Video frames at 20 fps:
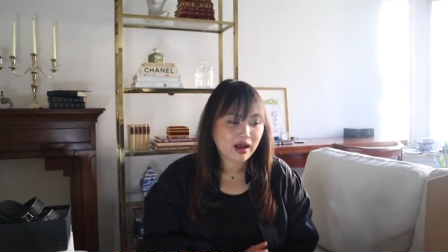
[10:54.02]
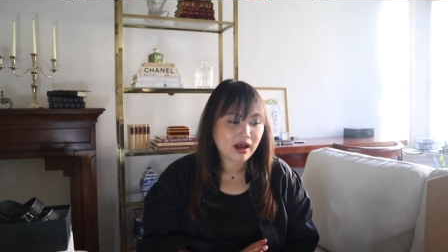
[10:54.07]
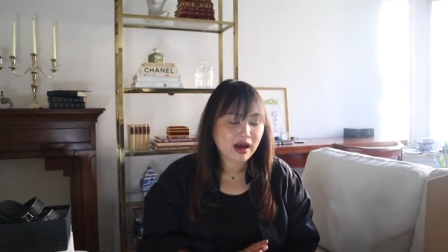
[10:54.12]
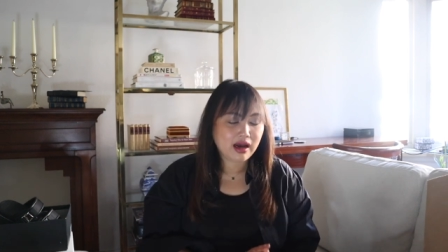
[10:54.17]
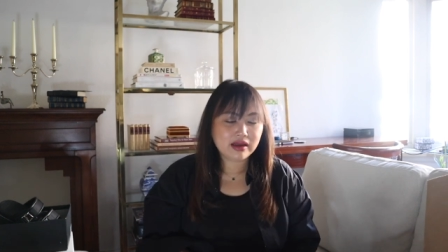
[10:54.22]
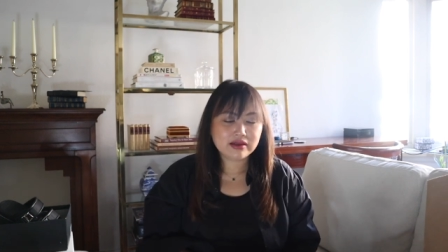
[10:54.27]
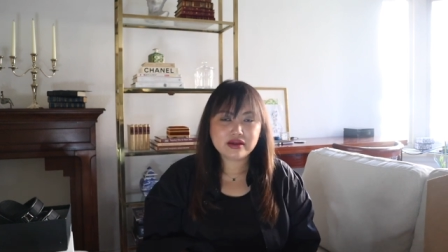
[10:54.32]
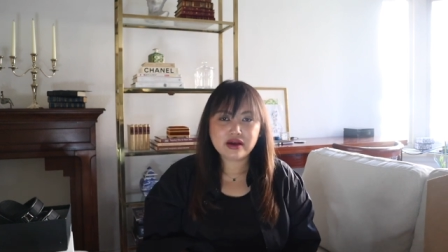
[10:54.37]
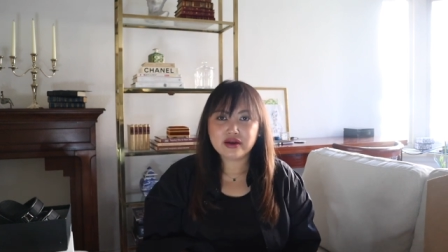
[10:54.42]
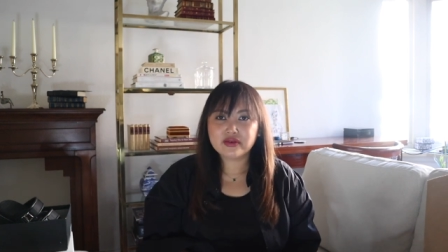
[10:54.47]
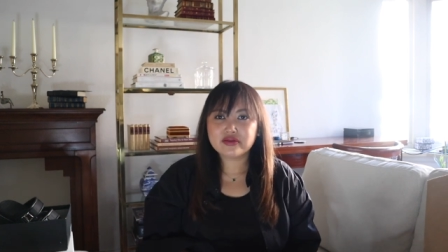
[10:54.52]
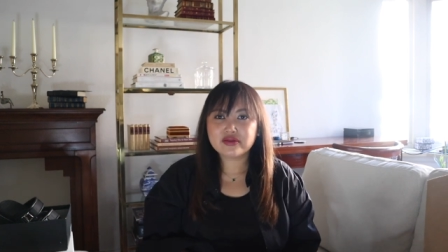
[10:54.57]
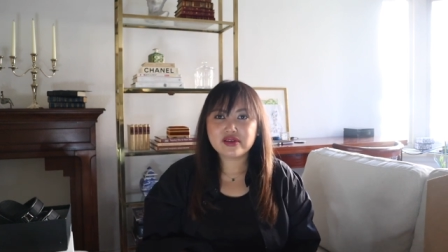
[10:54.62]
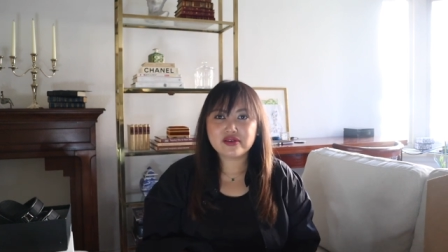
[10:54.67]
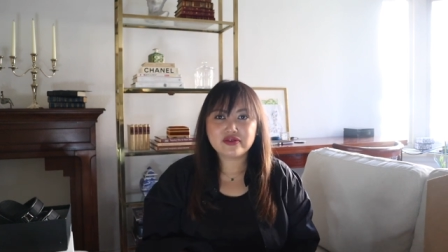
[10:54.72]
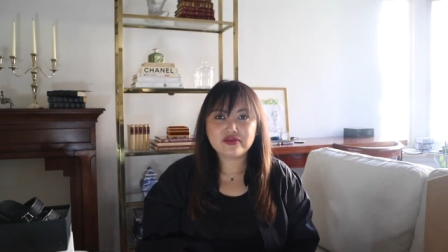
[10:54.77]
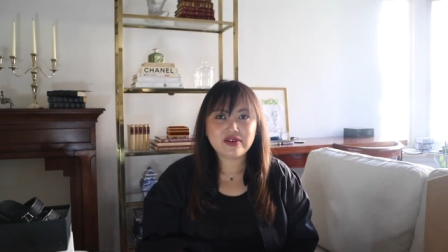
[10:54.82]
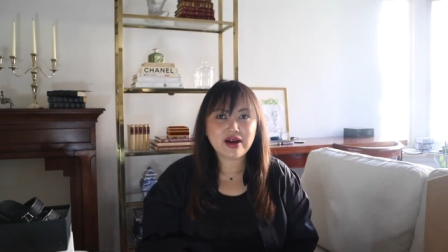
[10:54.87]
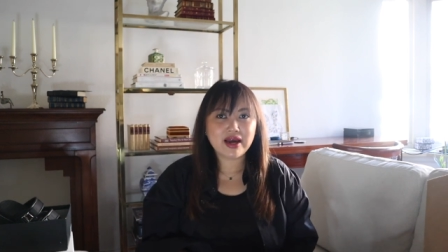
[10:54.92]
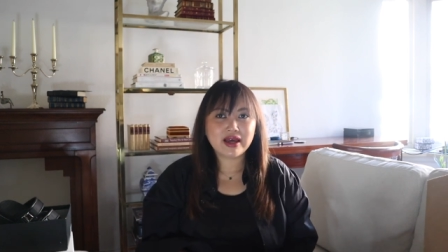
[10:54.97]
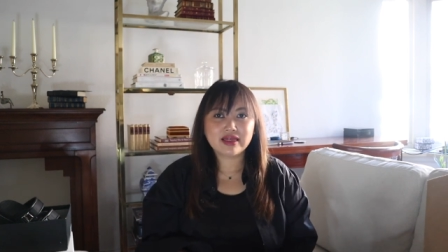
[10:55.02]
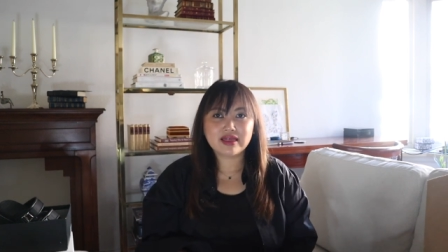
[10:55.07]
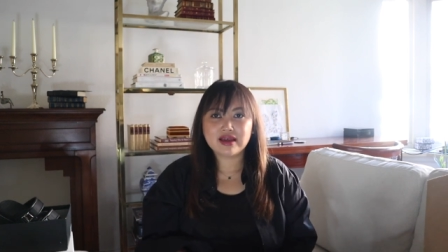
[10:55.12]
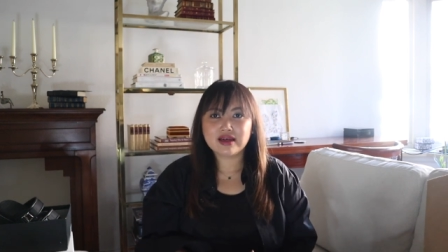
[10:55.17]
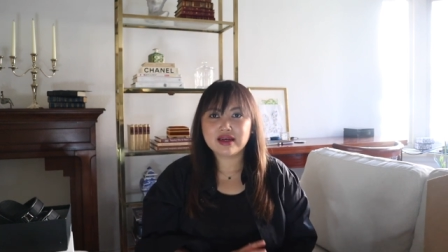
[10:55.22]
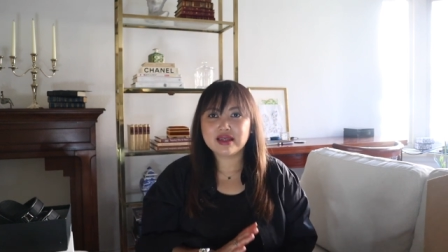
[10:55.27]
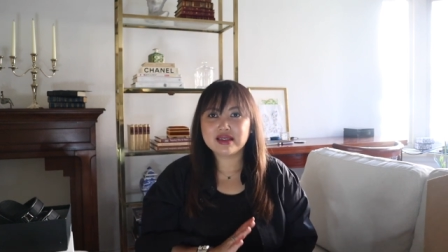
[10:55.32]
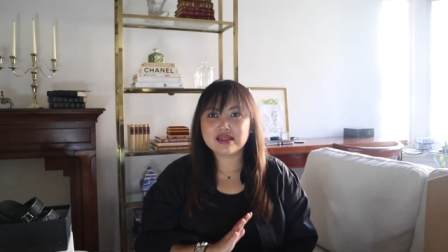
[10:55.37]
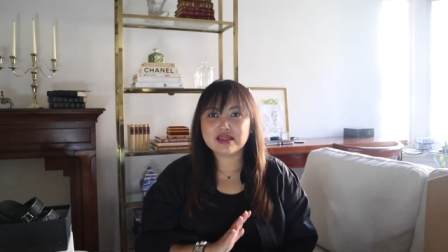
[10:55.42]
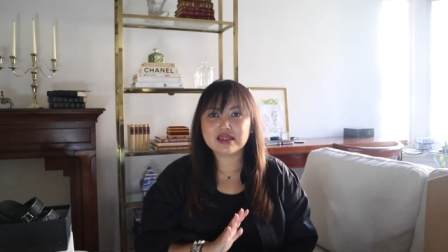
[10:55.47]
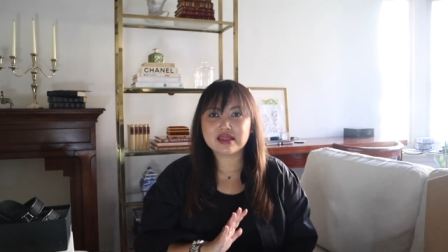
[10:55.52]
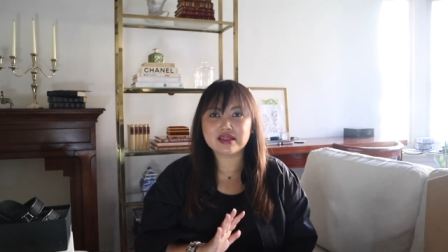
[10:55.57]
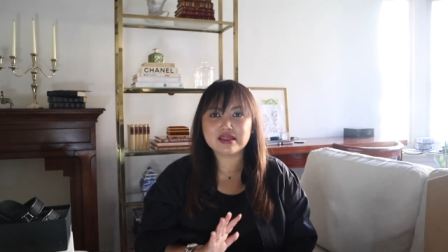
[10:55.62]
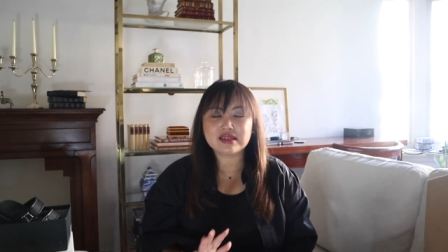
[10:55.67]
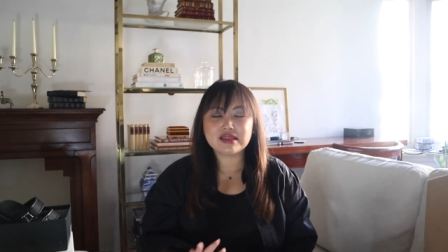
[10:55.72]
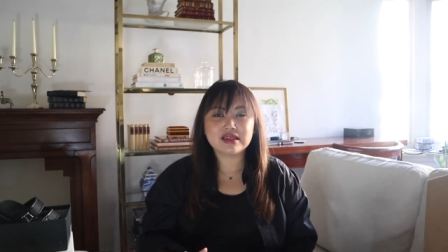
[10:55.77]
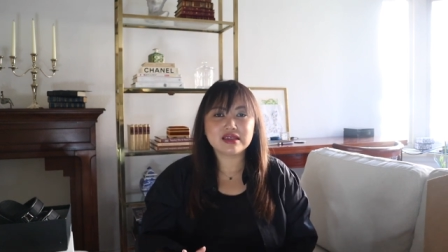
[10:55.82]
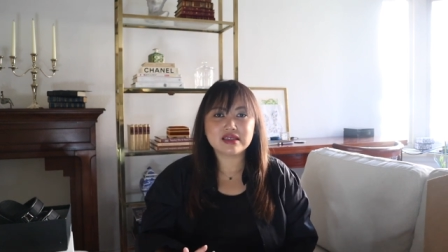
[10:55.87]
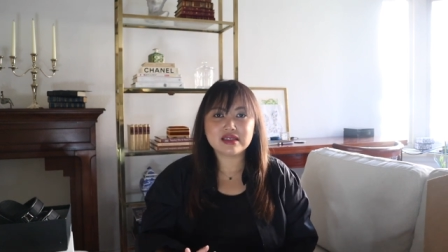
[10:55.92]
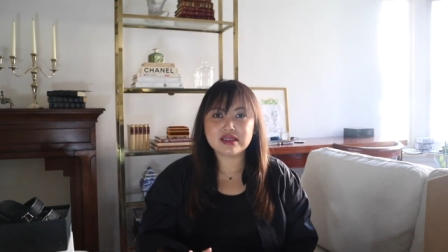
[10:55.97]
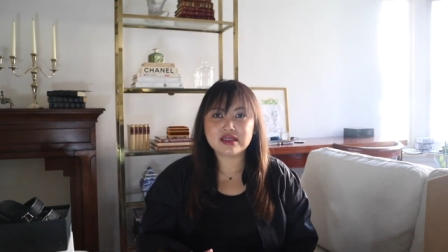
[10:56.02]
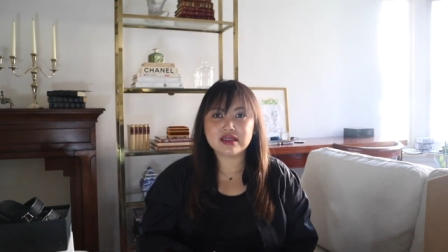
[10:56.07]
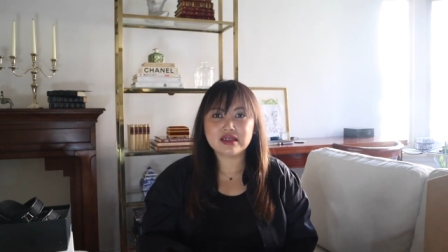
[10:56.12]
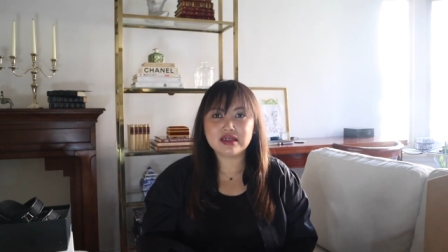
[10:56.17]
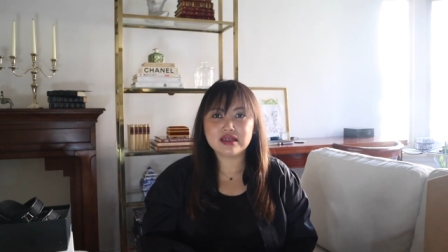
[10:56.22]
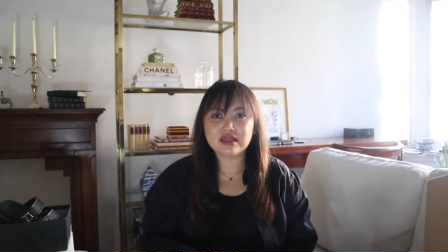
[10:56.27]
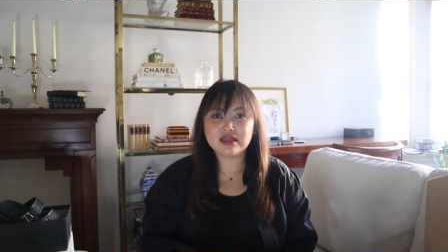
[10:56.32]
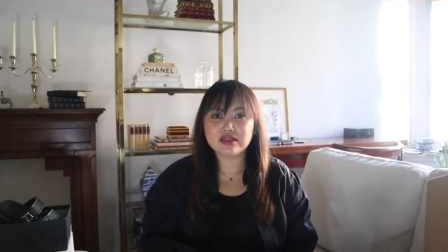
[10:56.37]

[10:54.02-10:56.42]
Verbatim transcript: I love the fact that he's consistent.